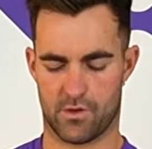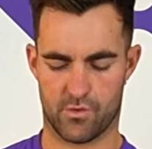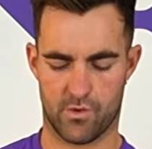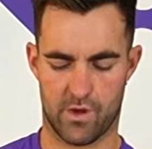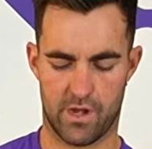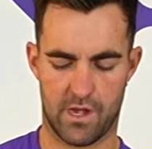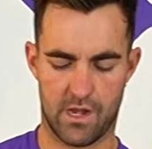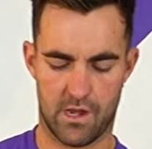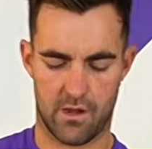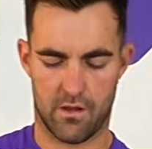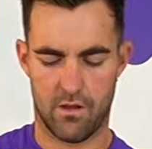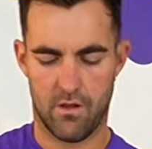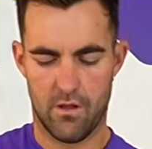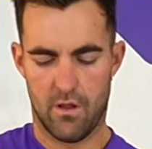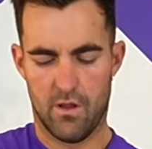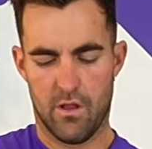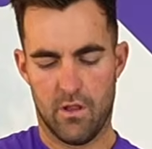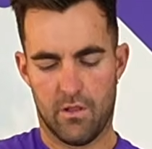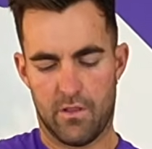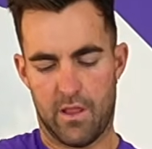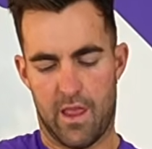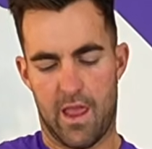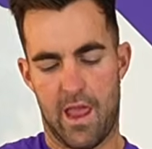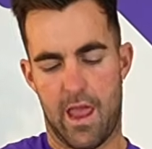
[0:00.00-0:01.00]
treating
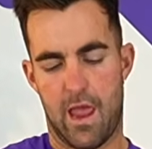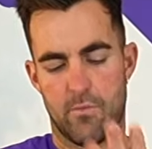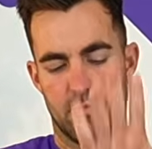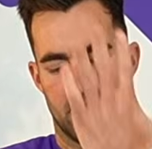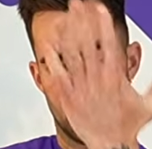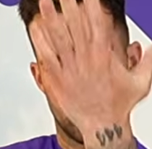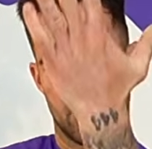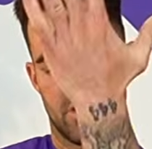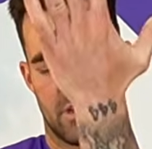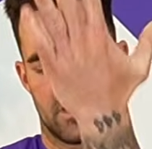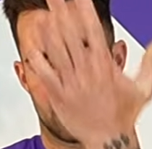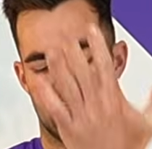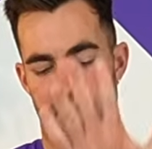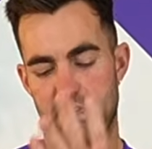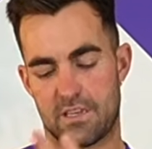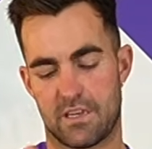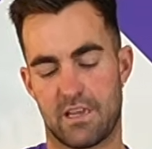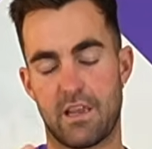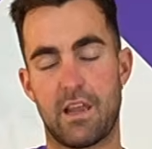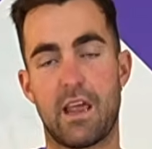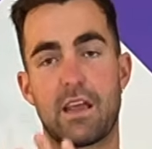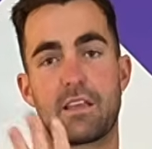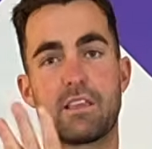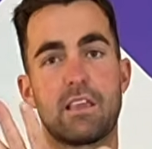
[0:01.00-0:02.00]
the hamstrings is
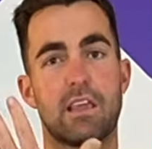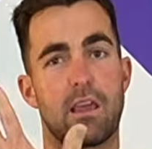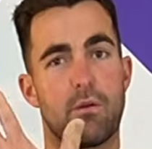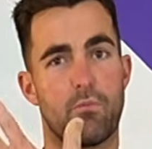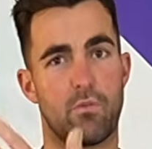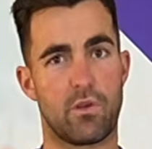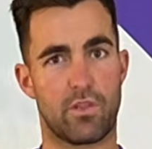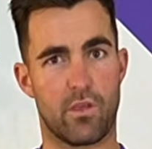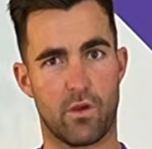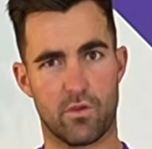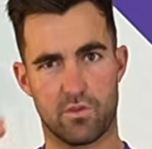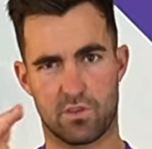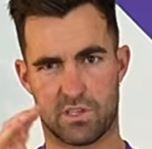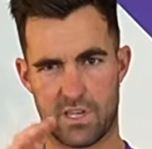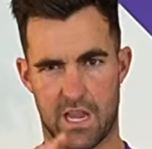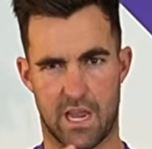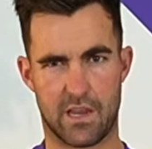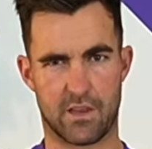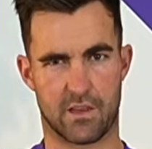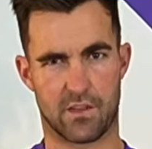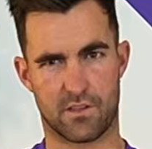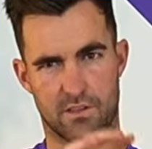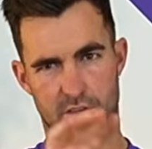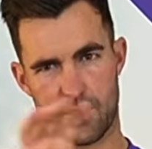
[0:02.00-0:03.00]
connecting in with those
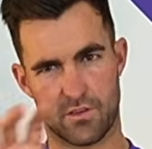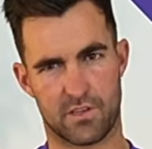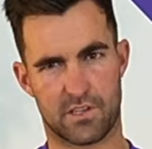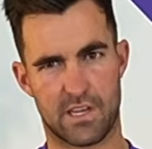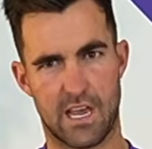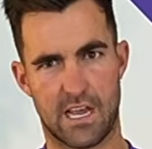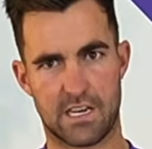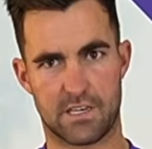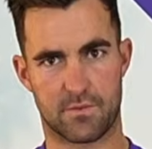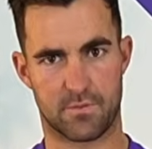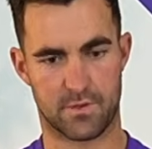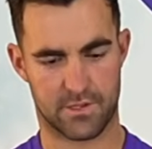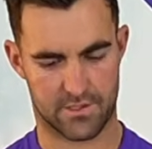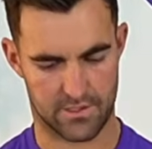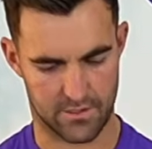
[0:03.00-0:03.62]
tendons, those attachment